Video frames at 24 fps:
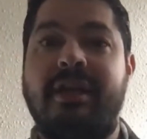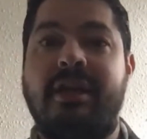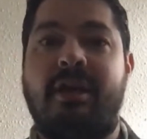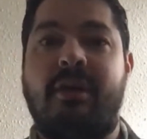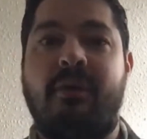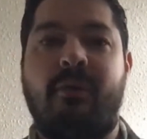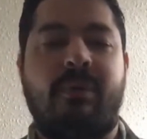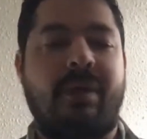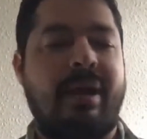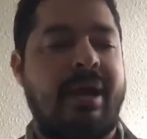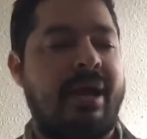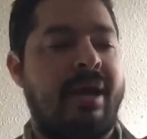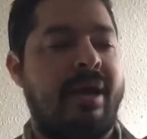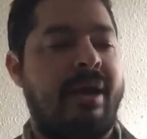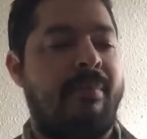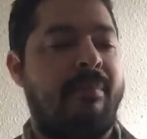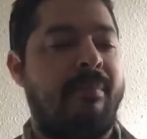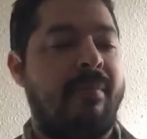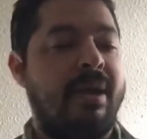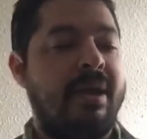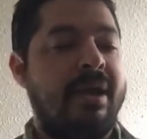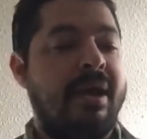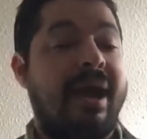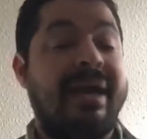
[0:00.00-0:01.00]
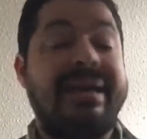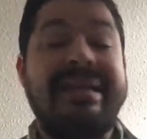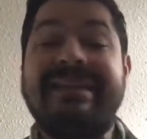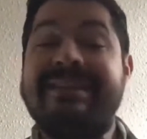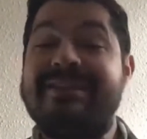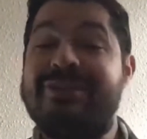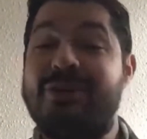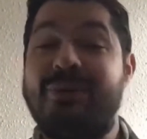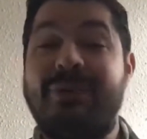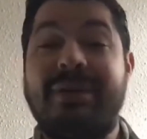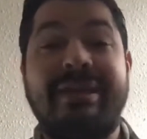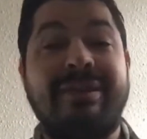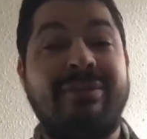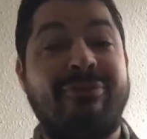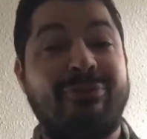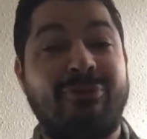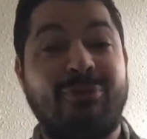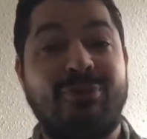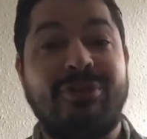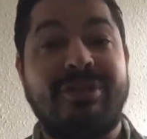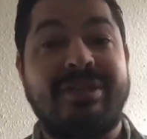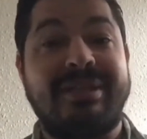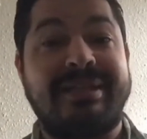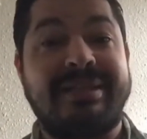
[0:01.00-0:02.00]
You know, I didn't do it in the
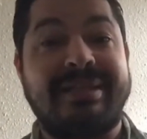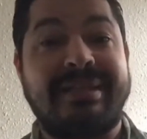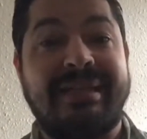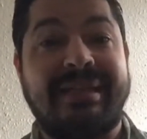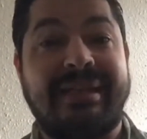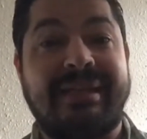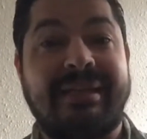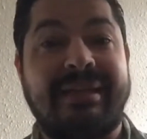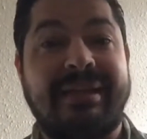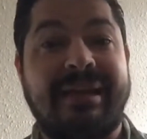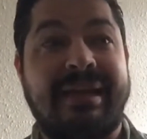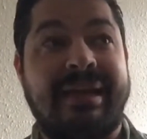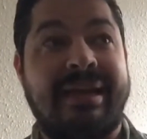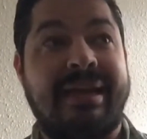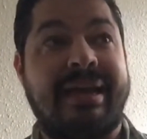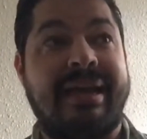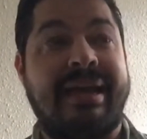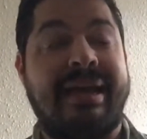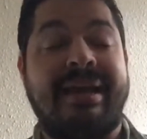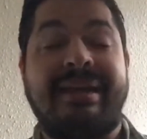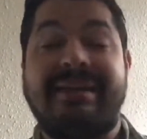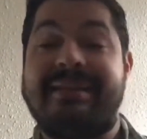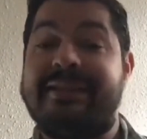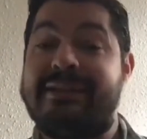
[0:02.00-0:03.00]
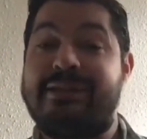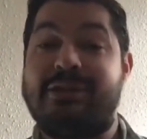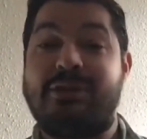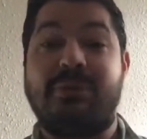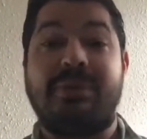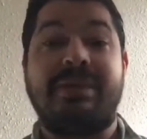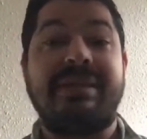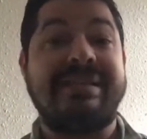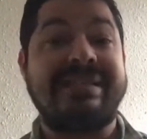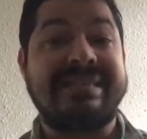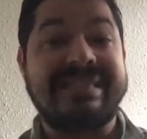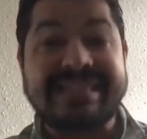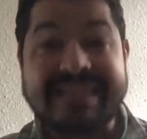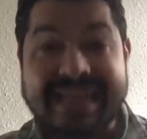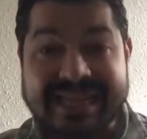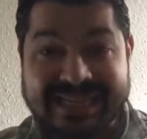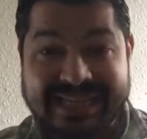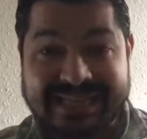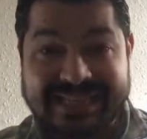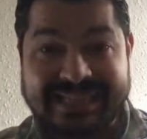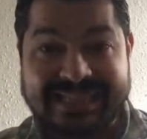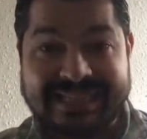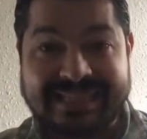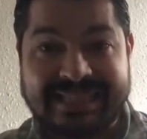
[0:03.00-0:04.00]
first sitting, and I didn't do it in the
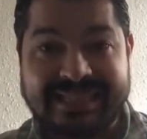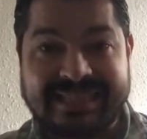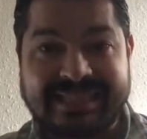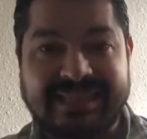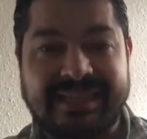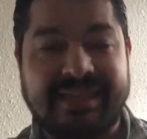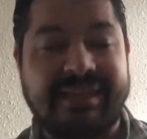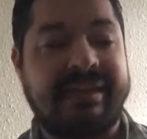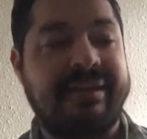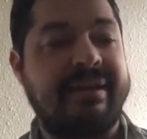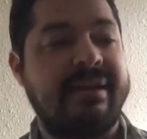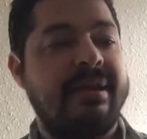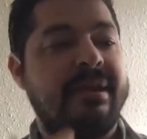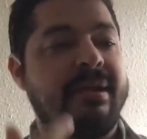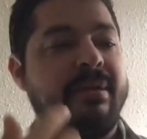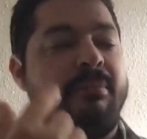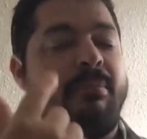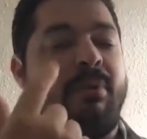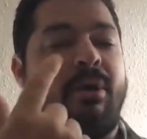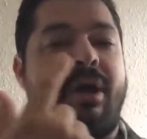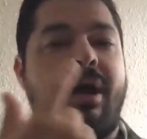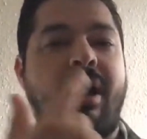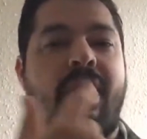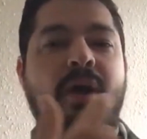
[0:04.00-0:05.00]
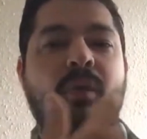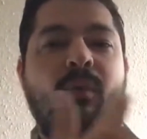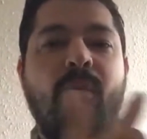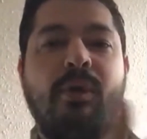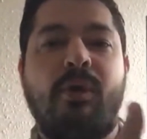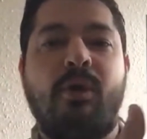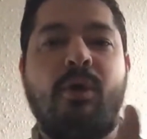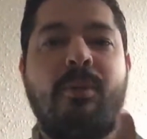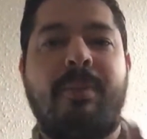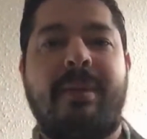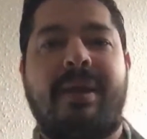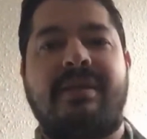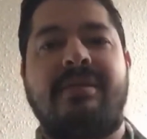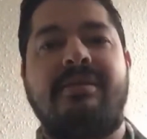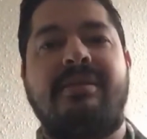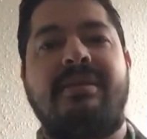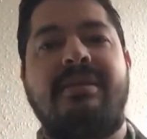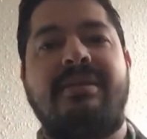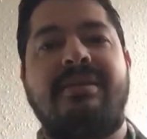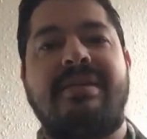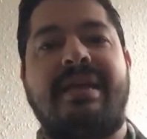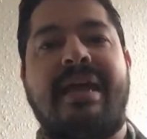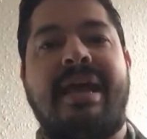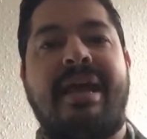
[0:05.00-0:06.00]
second sitting, but I will go back to
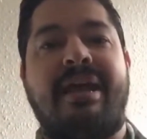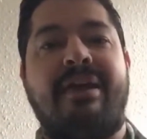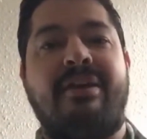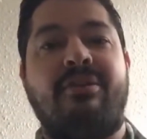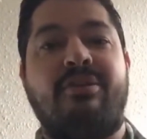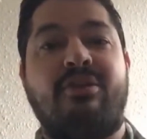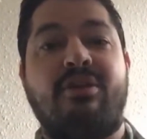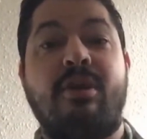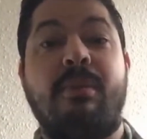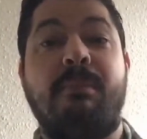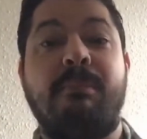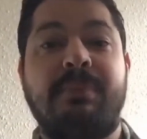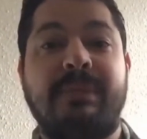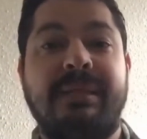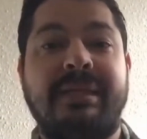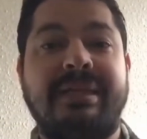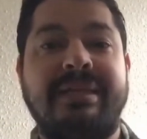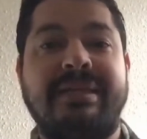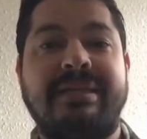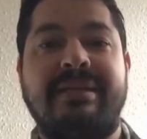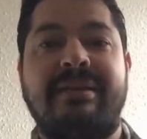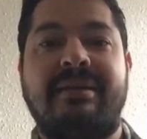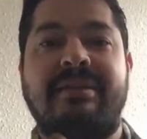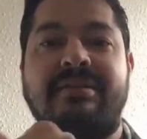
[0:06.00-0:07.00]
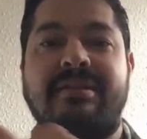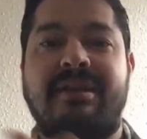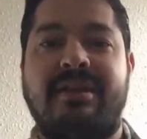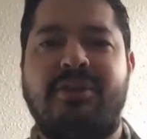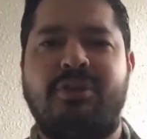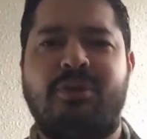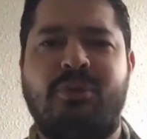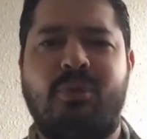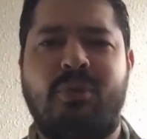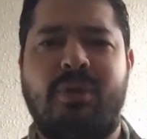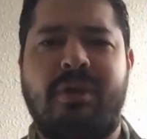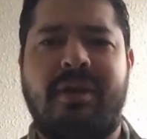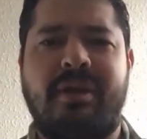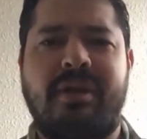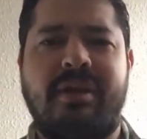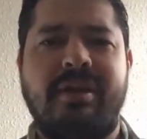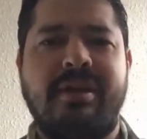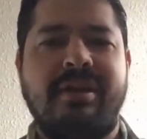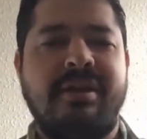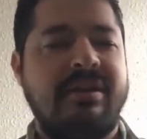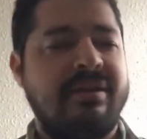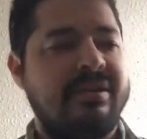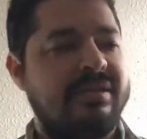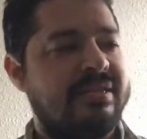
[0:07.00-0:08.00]
this and complete it because I do want
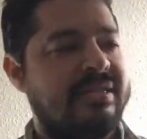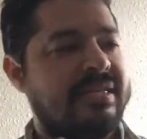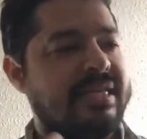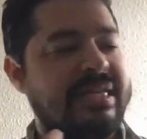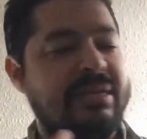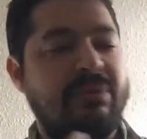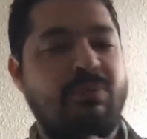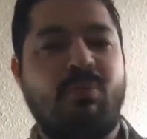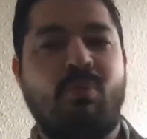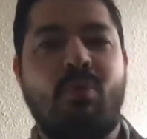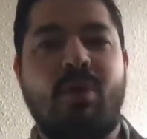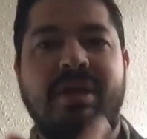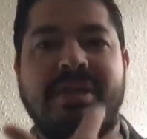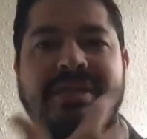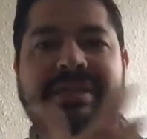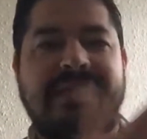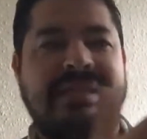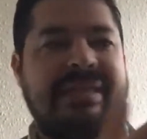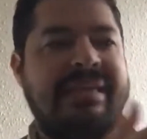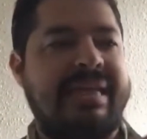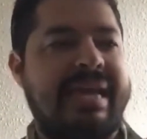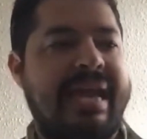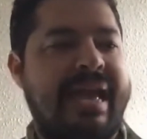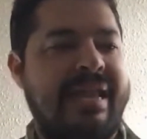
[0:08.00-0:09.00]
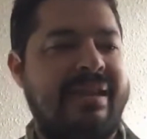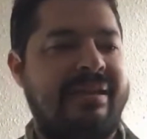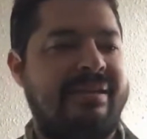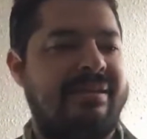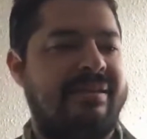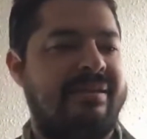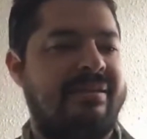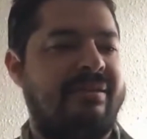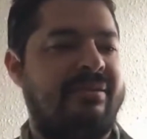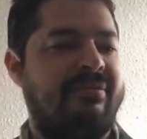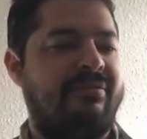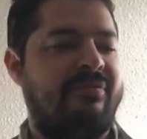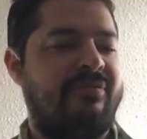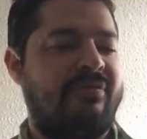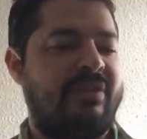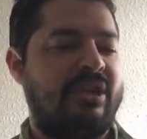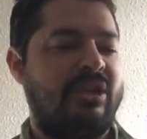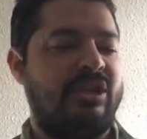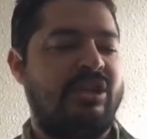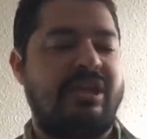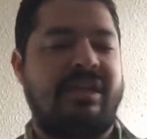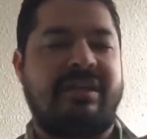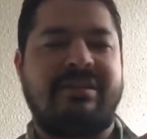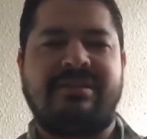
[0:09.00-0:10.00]
to see what's at the end and
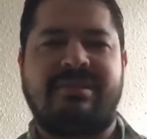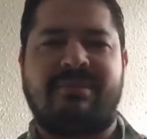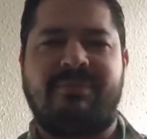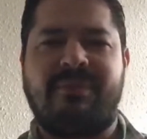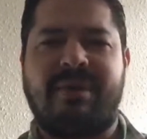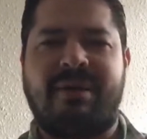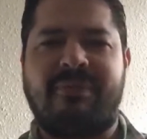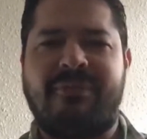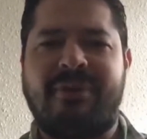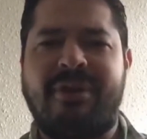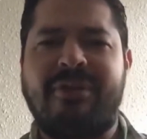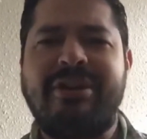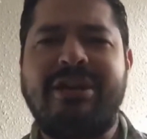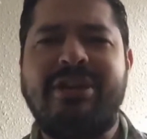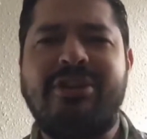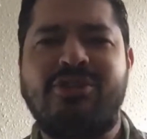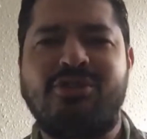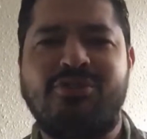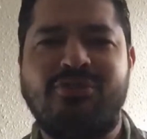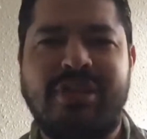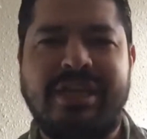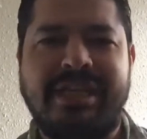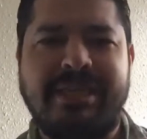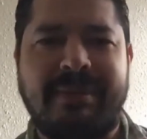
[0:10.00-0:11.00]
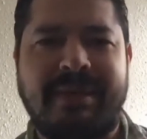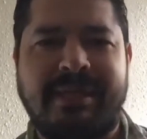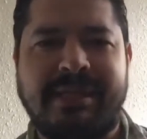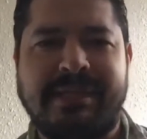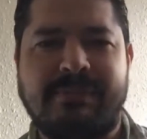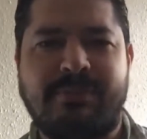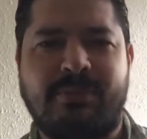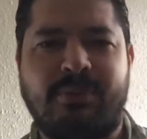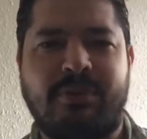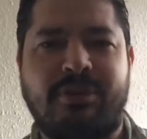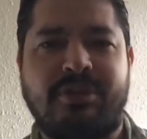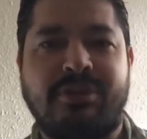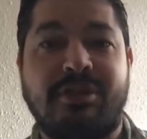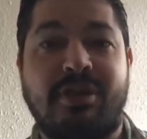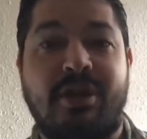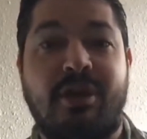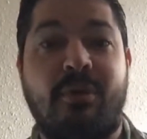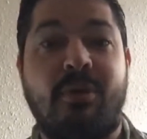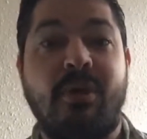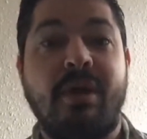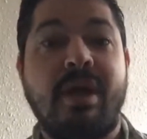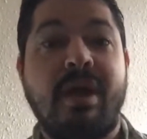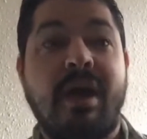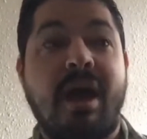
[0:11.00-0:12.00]
finish it, because I'm very intrigued about this book.
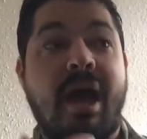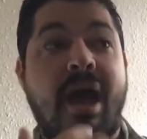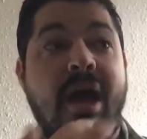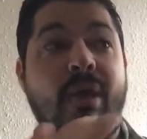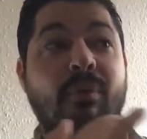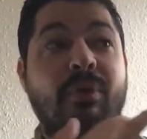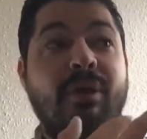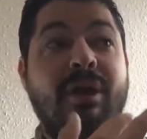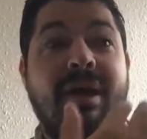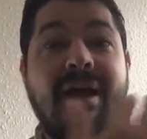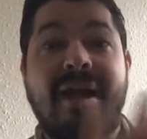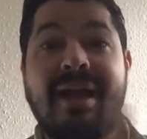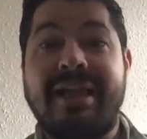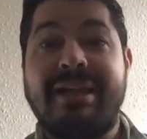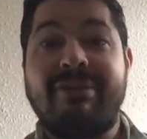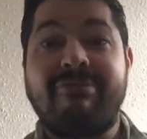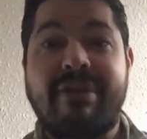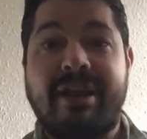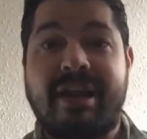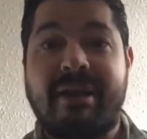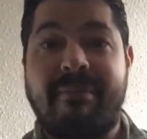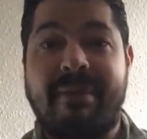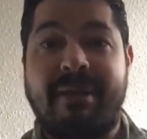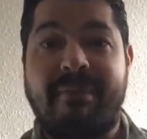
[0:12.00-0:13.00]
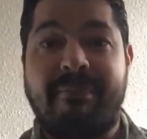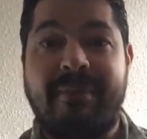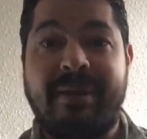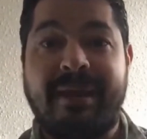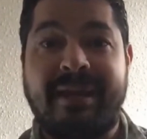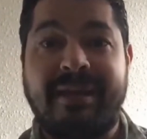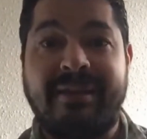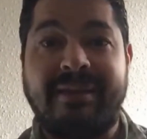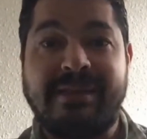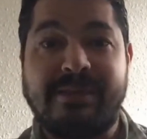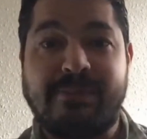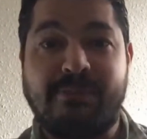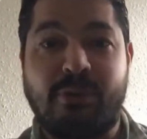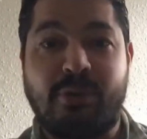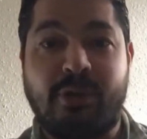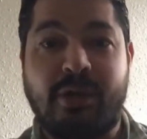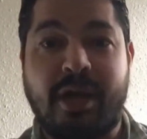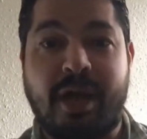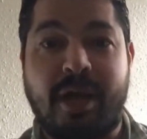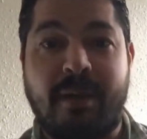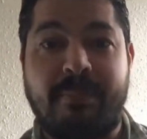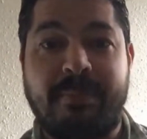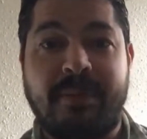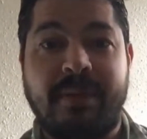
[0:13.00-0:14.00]
So I would highly recommend picking this
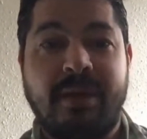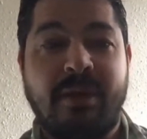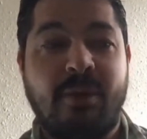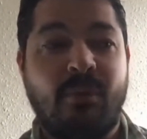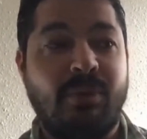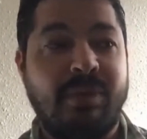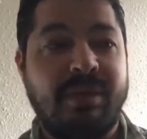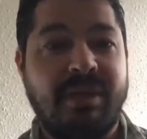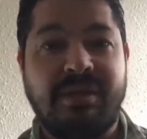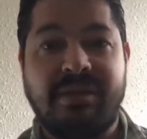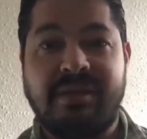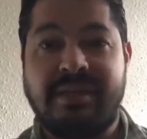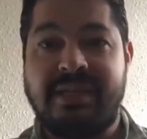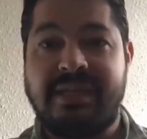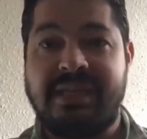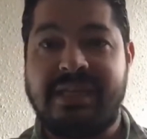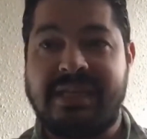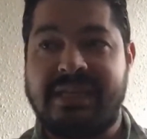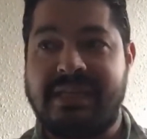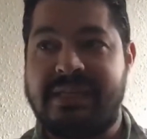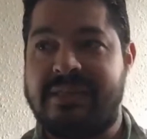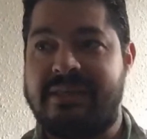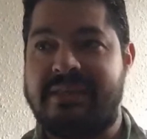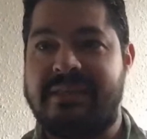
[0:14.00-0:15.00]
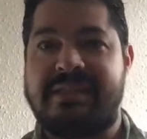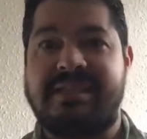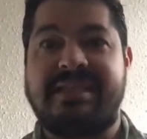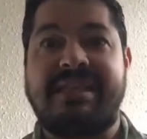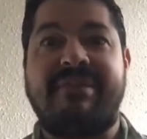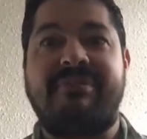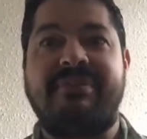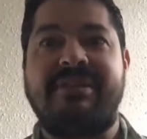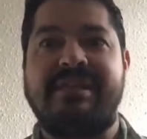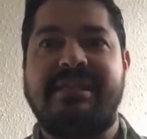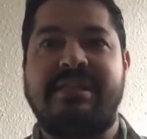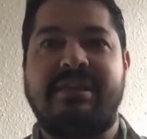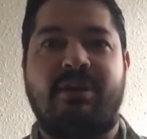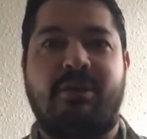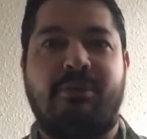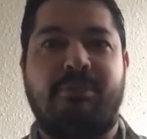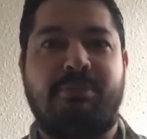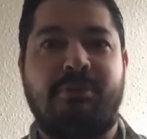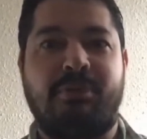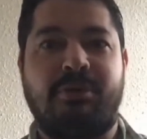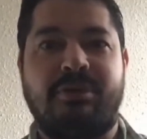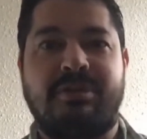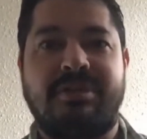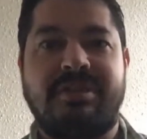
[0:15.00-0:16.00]
book up within the 70
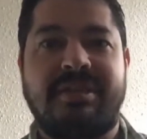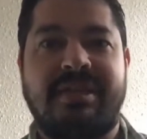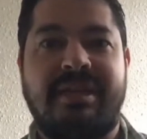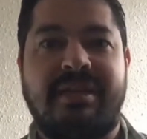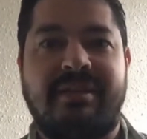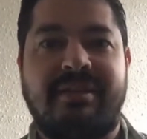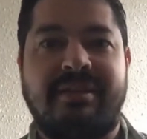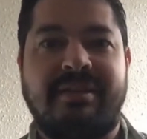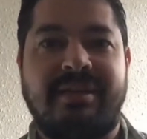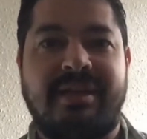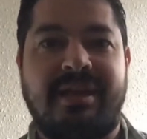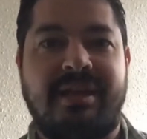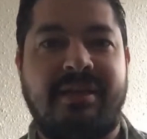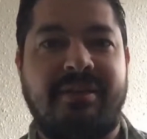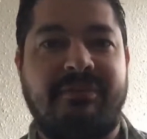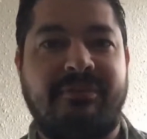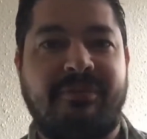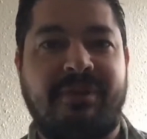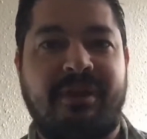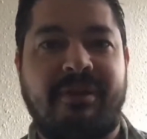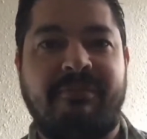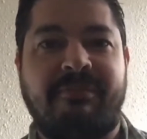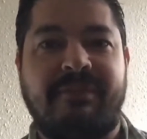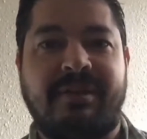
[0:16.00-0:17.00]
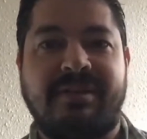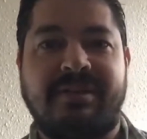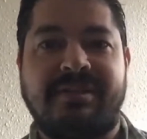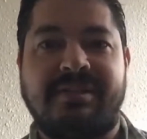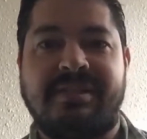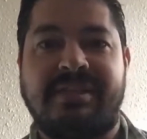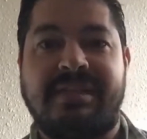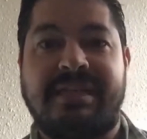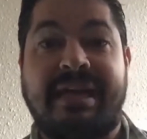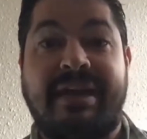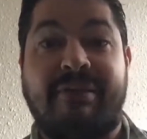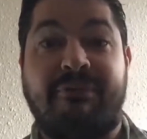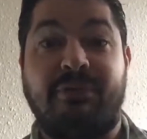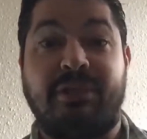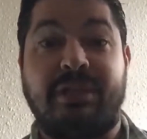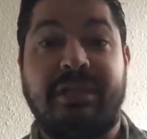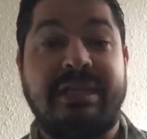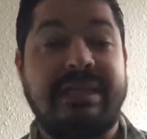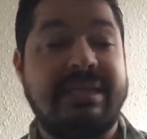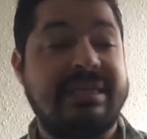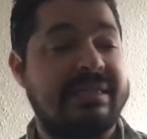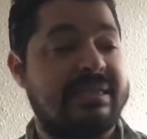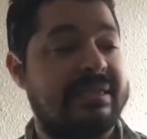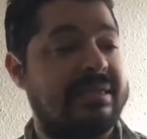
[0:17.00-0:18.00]
odd books that the Fighting Fantasy have
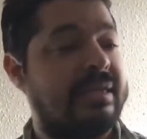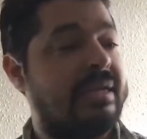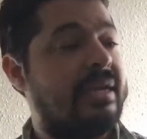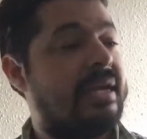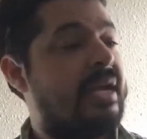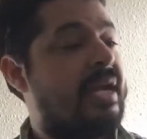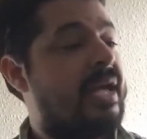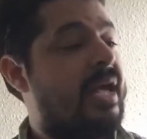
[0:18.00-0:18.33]
released,